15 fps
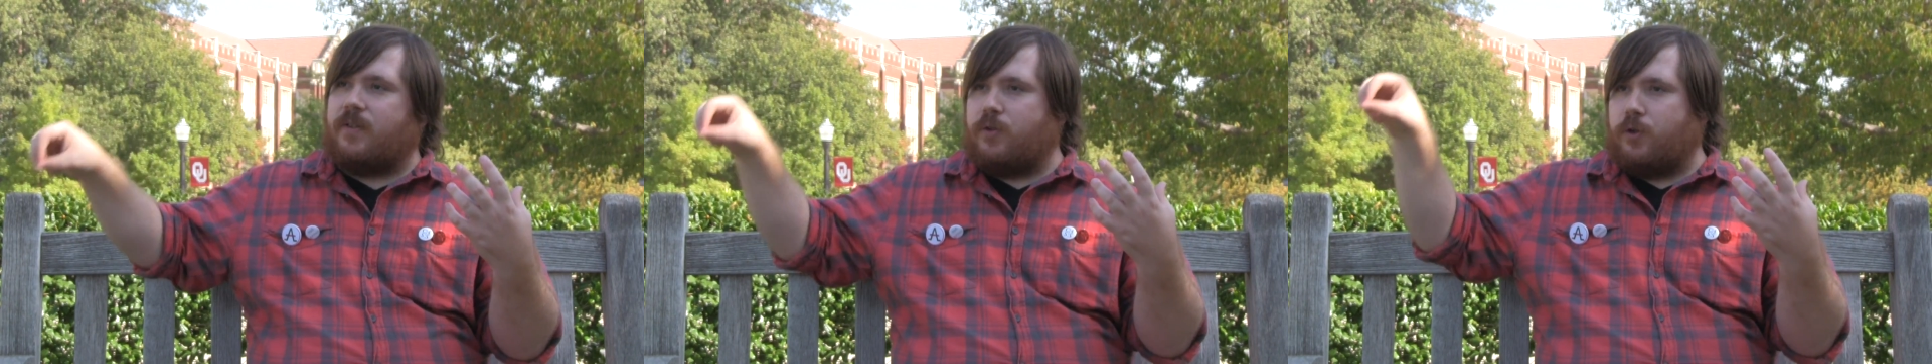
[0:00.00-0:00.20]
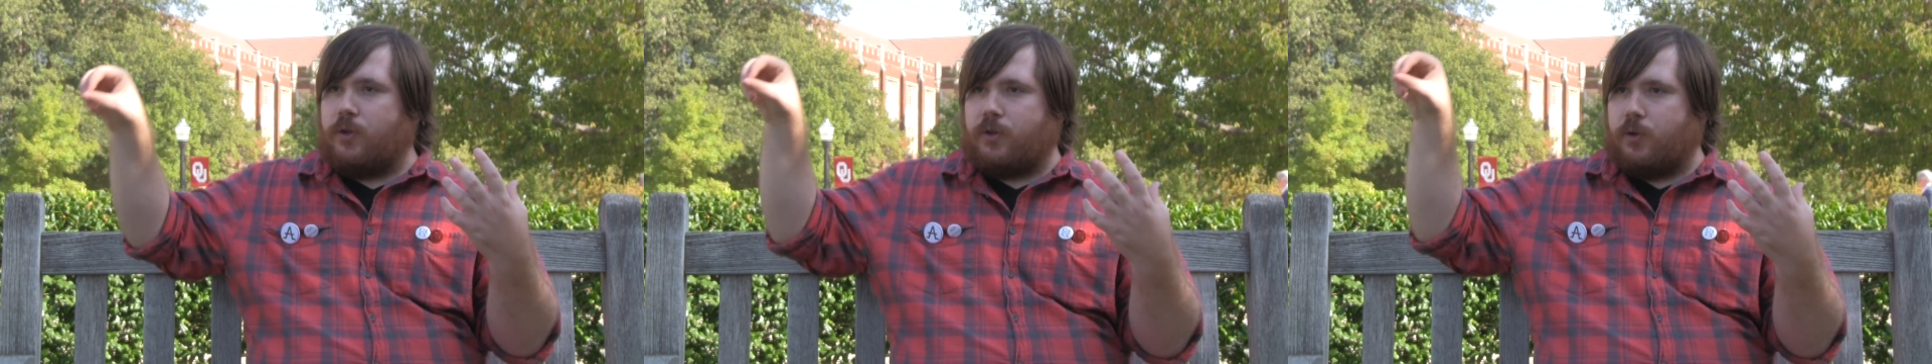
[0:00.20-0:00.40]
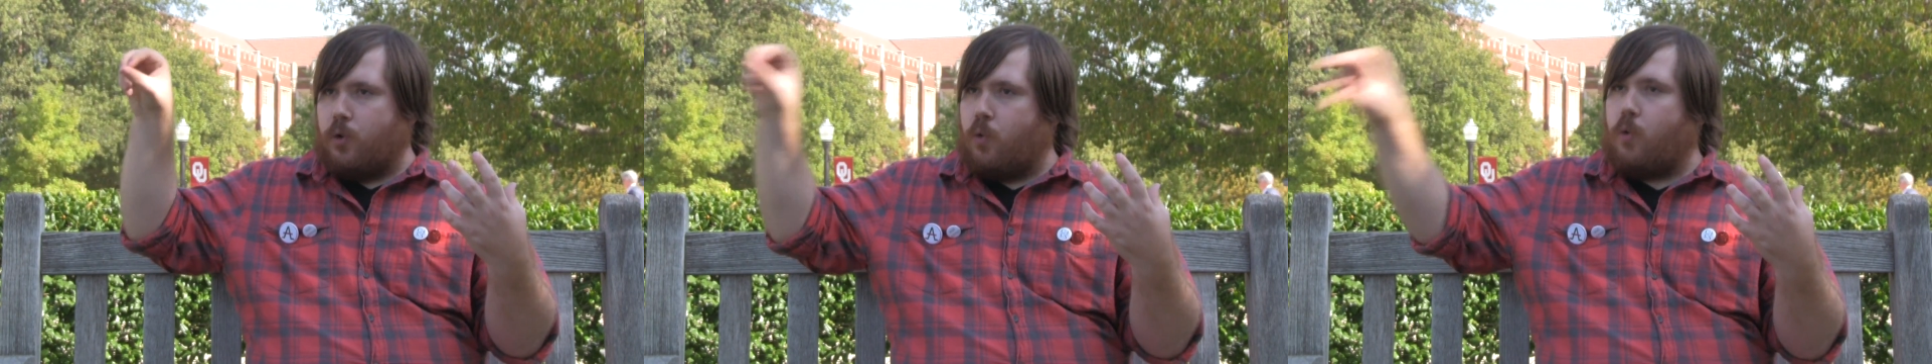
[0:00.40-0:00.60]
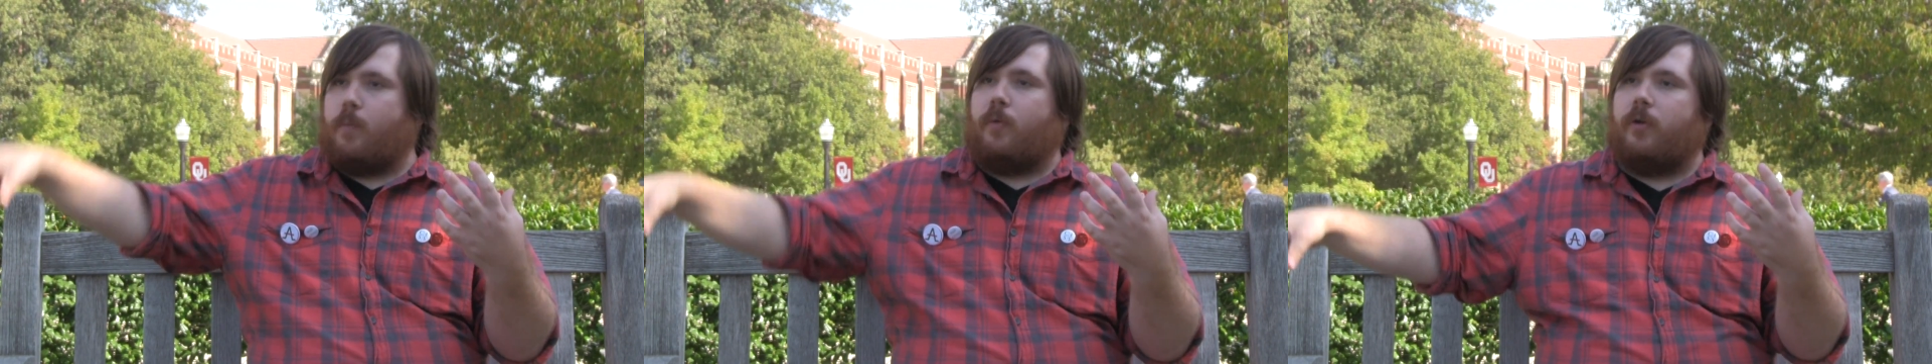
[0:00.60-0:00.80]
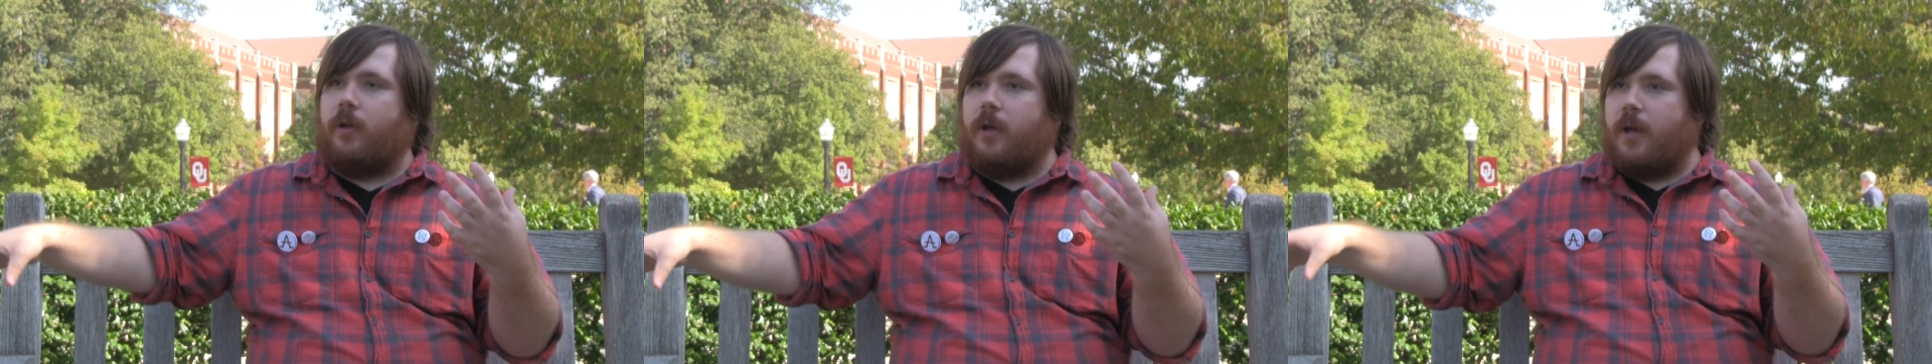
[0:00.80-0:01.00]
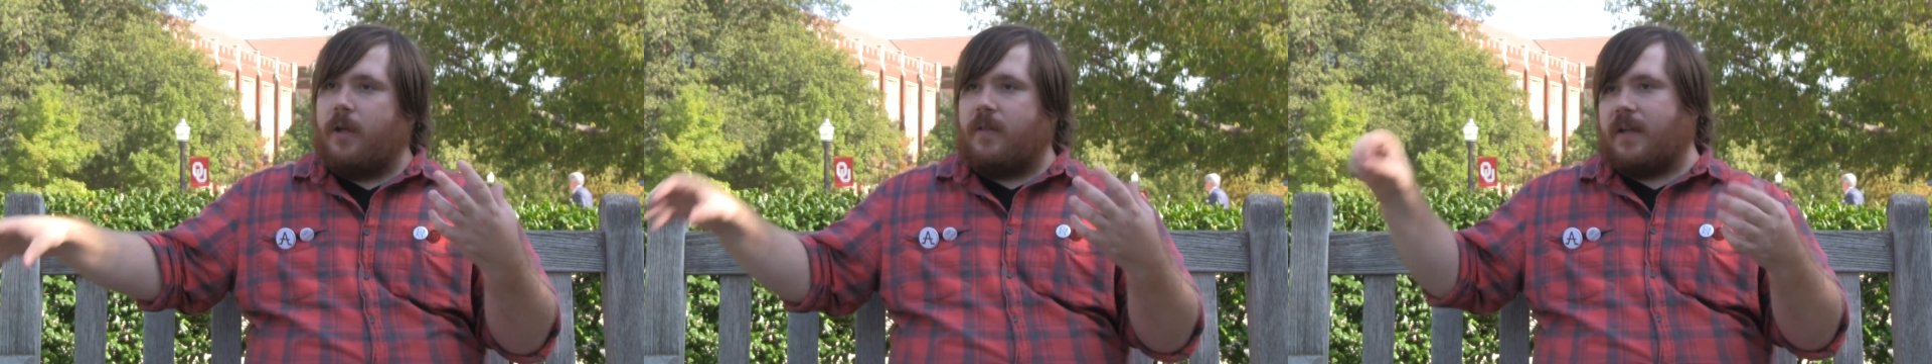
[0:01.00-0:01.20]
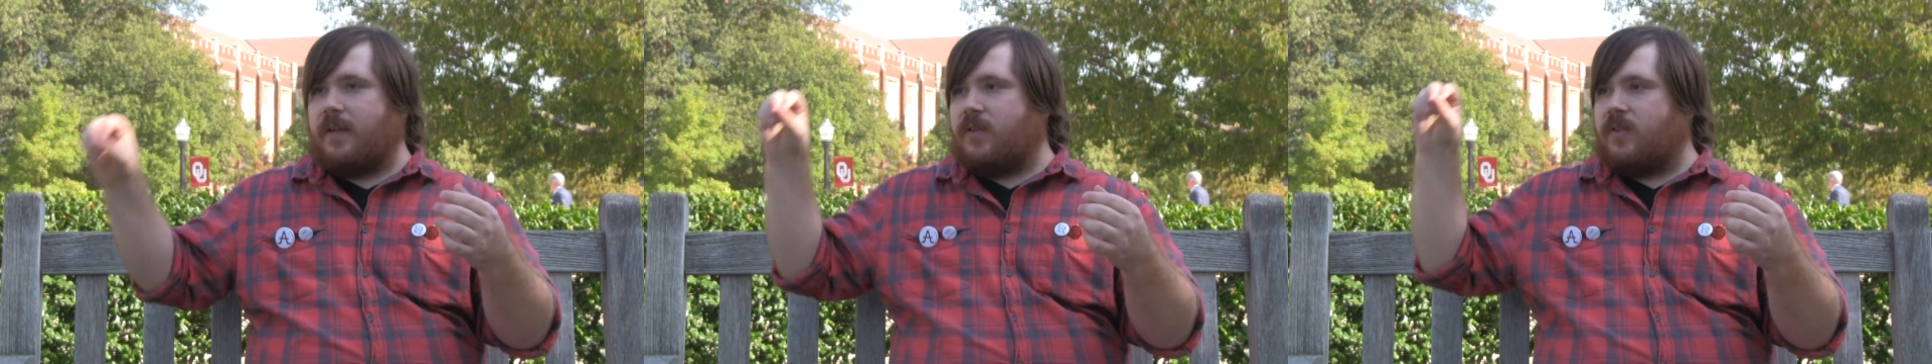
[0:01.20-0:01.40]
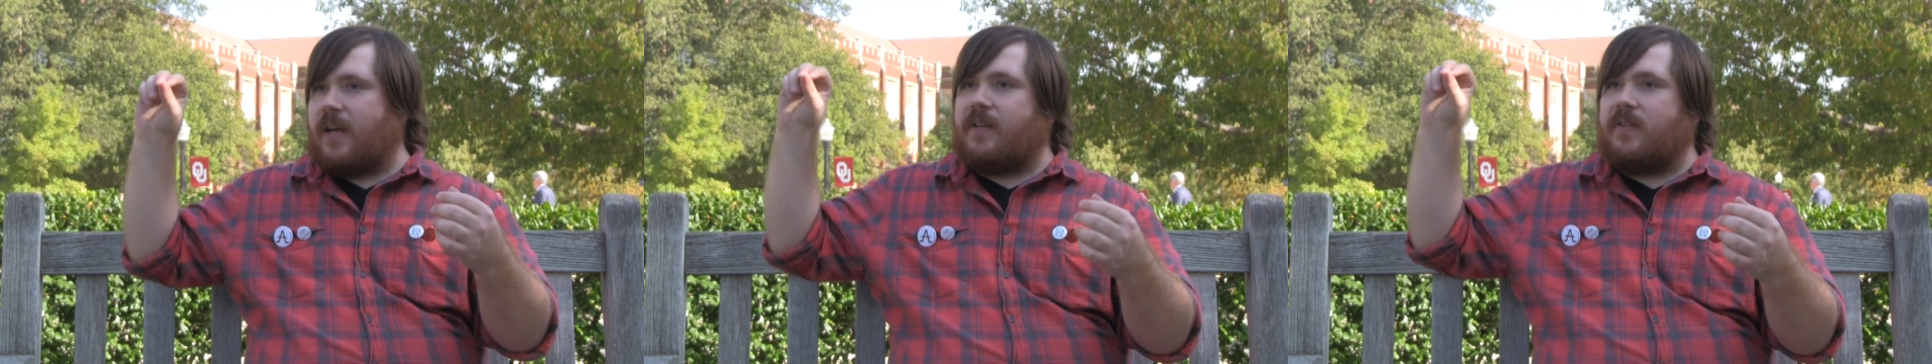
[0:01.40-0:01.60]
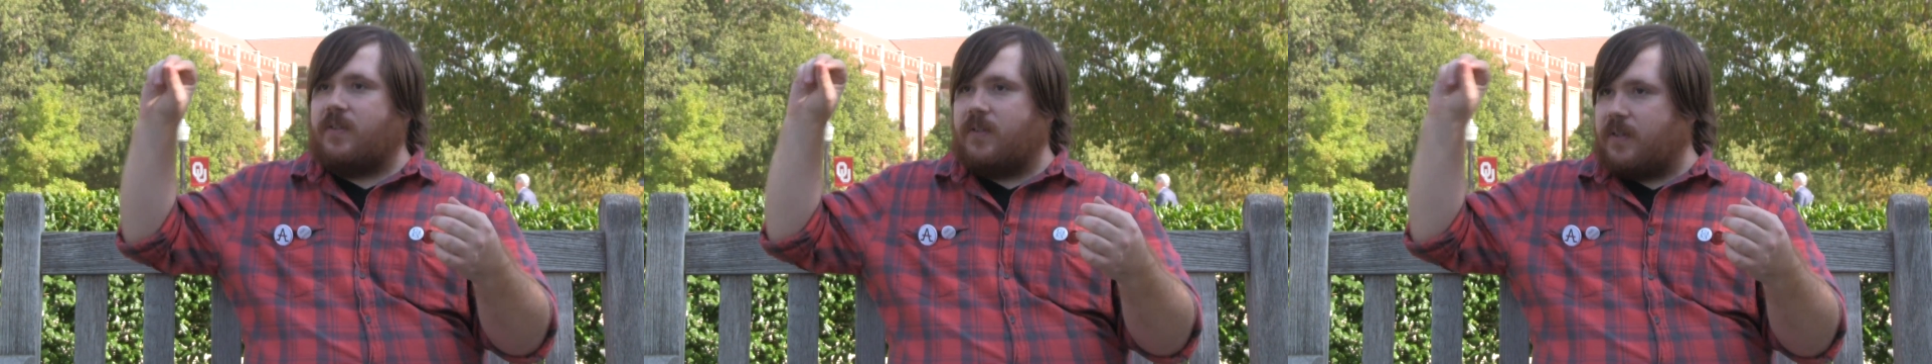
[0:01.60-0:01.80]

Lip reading: is just normal, that sex is